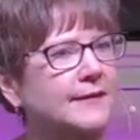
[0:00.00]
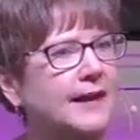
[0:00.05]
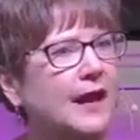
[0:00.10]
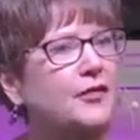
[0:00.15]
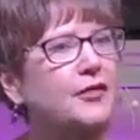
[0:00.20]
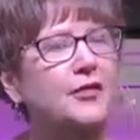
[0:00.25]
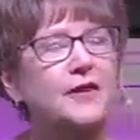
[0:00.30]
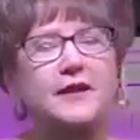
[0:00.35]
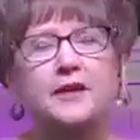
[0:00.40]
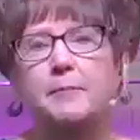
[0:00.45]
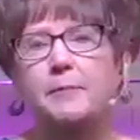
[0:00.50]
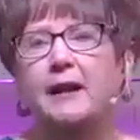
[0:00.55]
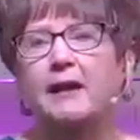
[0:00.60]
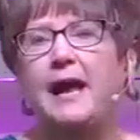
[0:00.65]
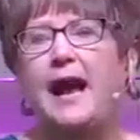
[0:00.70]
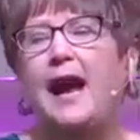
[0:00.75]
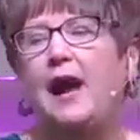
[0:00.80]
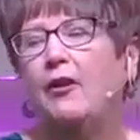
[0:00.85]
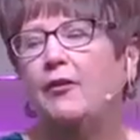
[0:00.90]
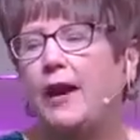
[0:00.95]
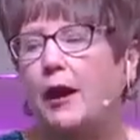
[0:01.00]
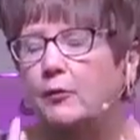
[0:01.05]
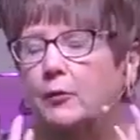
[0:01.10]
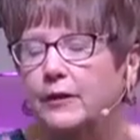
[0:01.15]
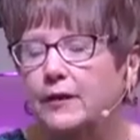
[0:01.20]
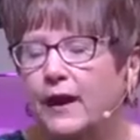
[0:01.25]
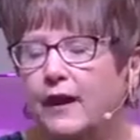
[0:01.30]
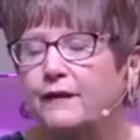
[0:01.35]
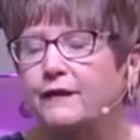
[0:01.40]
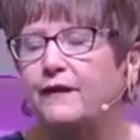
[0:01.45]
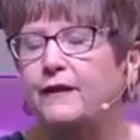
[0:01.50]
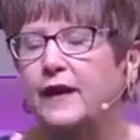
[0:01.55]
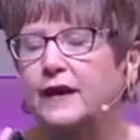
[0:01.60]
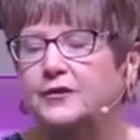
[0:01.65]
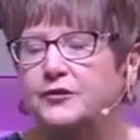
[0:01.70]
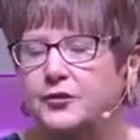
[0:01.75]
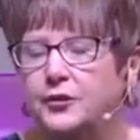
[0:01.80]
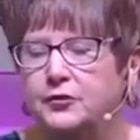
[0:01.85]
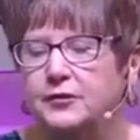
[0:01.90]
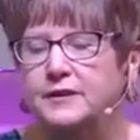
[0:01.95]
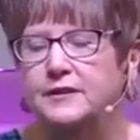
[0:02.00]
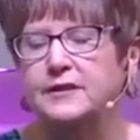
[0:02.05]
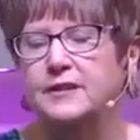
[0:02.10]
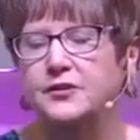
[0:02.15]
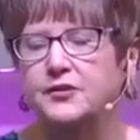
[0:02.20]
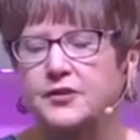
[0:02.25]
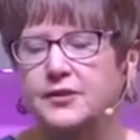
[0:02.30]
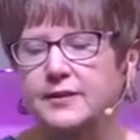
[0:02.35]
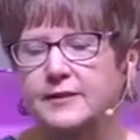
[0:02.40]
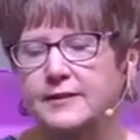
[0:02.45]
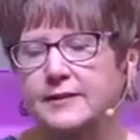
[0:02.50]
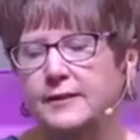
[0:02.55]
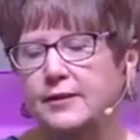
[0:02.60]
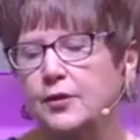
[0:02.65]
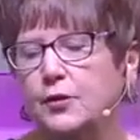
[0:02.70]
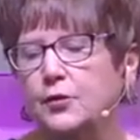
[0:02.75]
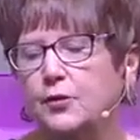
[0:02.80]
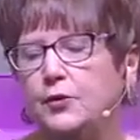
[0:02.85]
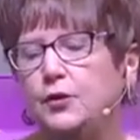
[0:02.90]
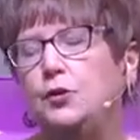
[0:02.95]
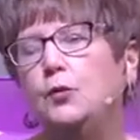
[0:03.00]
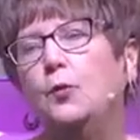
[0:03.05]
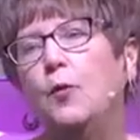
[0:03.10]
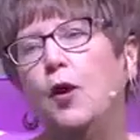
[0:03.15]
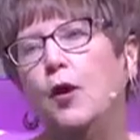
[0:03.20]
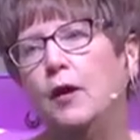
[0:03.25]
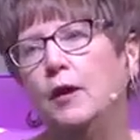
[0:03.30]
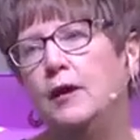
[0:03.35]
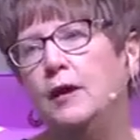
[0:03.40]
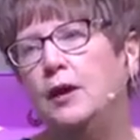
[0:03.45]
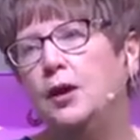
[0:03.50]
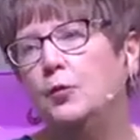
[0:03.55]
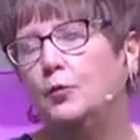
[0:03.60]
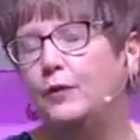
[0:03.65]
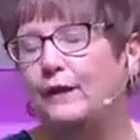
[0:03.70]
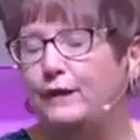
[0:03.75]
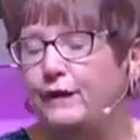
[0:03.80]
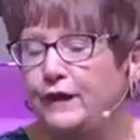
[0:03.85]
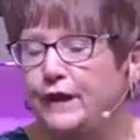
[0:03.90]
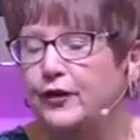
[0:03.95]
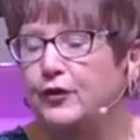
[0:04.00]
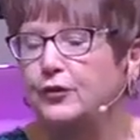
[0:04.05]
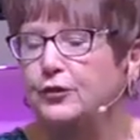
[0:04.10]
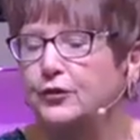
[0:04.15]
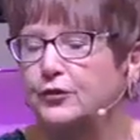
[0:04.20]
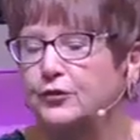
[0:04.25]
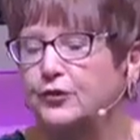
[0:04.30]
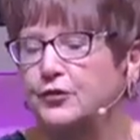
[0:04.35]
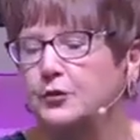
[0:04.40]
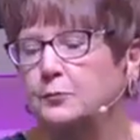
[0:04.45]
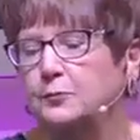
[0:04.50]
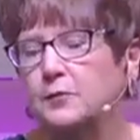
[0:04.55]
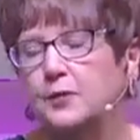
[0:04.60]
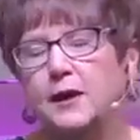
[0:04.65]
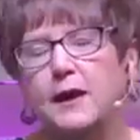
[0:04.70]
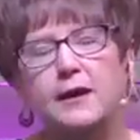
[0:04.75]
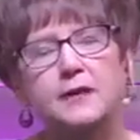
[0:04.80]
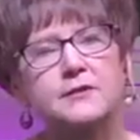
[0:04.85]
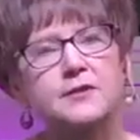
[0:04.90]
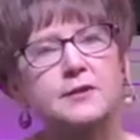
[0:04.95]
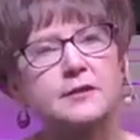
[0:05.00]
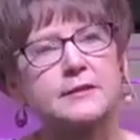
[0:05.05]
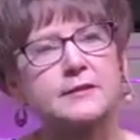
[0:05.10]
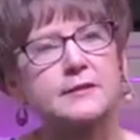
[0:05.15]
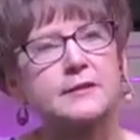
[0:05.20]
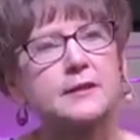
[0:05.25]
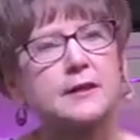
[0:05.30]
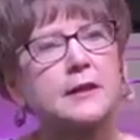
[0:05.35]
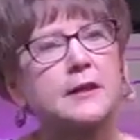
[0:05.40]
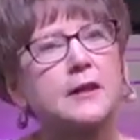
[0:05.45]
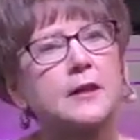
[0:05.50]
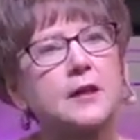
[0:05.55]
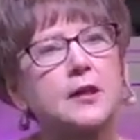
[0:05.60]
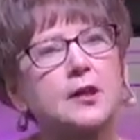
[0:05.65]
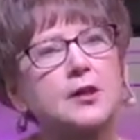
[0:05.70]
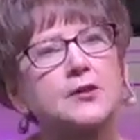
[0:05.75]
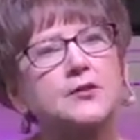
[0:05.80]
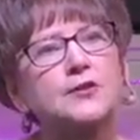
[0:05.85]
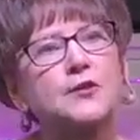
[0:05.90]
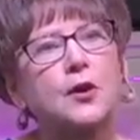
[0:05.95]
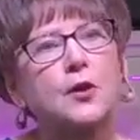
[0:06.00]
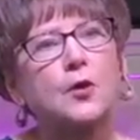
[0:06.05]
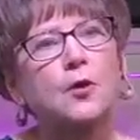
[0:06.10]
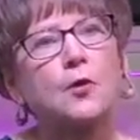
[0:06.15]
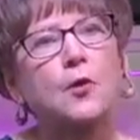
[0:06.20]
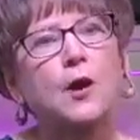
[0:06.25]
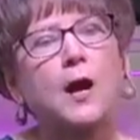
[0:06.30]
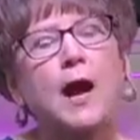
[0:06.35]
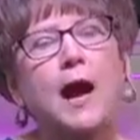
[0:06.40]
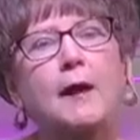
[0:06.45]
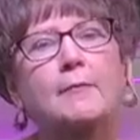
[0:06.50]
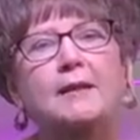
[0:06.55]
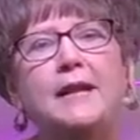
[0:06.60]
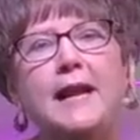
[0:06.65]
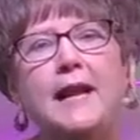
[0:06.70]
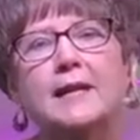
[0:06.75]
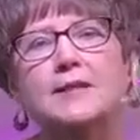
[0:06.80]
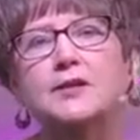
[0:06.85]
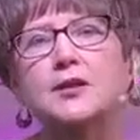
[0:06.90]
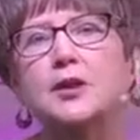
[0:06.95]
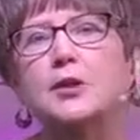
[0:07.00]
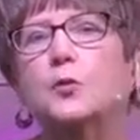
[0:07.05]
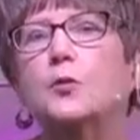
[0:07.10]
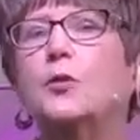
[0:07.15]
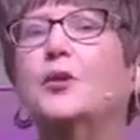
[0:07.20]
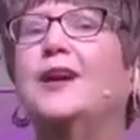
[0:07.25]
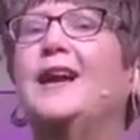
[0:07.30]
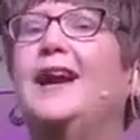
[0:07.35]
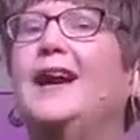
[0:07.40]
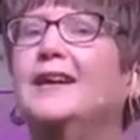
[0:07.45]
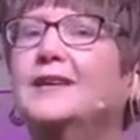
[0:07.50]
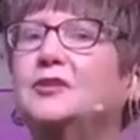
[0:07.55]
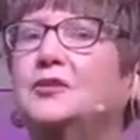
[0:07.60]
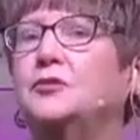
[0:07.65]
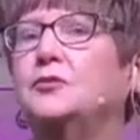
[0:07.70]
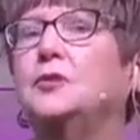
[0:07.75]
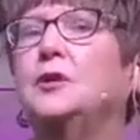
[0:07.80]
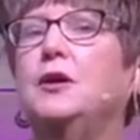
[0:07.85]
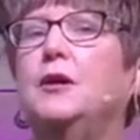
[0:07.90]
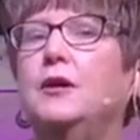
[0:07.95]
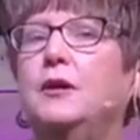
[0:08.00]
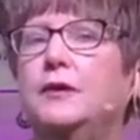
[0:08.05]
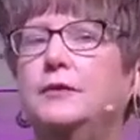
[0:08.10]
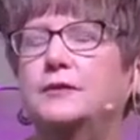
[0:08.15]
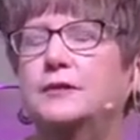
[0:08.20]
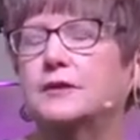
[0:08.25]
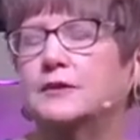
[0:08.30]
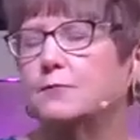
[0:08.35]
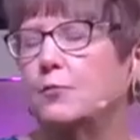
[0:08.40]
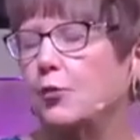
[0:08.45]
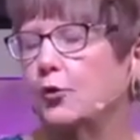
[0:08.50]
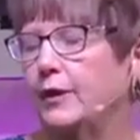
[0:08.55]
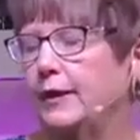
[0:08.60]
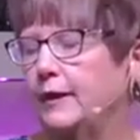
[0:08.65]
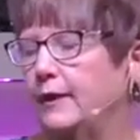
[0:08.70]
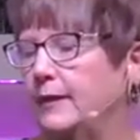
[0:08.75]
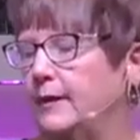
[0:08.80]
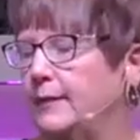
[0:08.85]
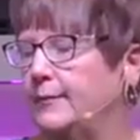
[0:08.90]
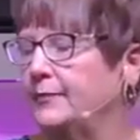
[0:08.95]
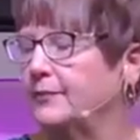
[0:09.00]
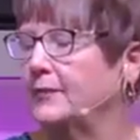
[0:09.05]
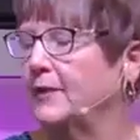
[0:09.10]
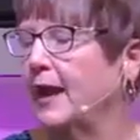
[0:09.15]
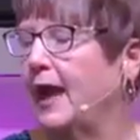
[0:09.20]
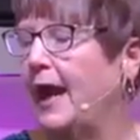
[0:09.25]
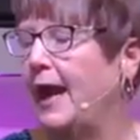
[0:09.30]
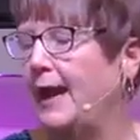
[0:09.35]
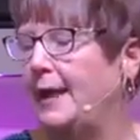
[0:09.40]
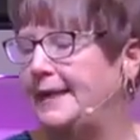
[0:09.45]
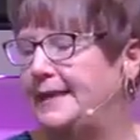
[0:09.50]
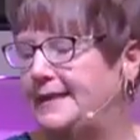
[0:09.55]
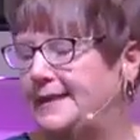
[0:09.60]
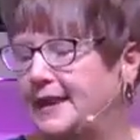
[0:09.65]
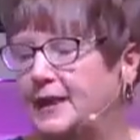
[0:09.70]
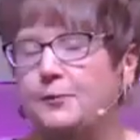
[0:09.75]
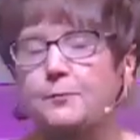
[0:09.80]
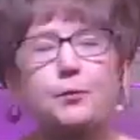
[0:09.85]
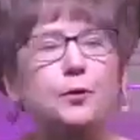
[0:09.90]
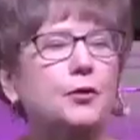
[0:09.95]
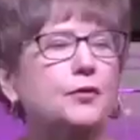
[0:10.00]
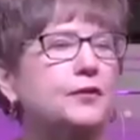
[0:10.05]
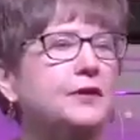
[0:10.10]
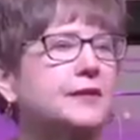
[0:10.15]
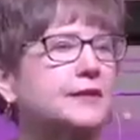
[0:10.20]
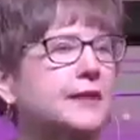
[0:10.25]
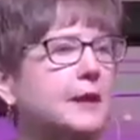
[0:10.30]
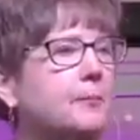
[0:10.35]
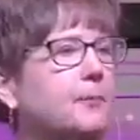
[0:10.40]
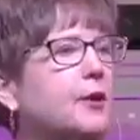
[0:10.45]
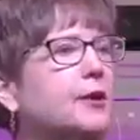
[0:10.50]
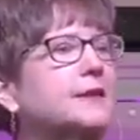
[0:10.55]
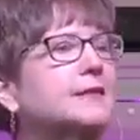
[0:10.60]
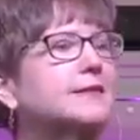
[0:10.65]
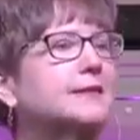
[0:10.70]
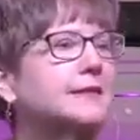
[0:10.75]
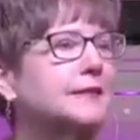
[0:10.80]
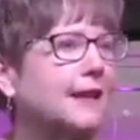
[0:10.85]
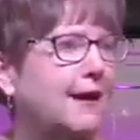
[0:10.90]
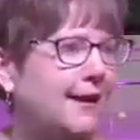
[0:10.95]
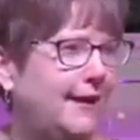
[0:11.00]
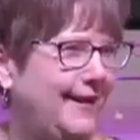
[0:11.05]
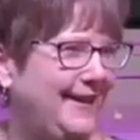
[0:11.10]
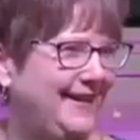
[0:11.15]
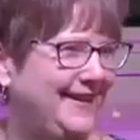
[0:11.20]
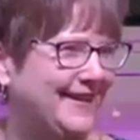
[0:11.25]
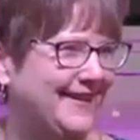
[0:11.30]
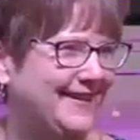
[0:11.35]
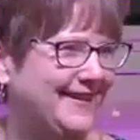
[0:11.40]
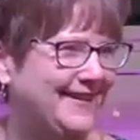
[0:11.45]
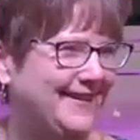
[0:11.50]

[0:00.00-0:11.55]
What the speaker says: And think about how that would affect your decisions and who you are. Reveal your superconscious. So I'm going to ask you to work extra hard this morning. I didn't put these up on a slide.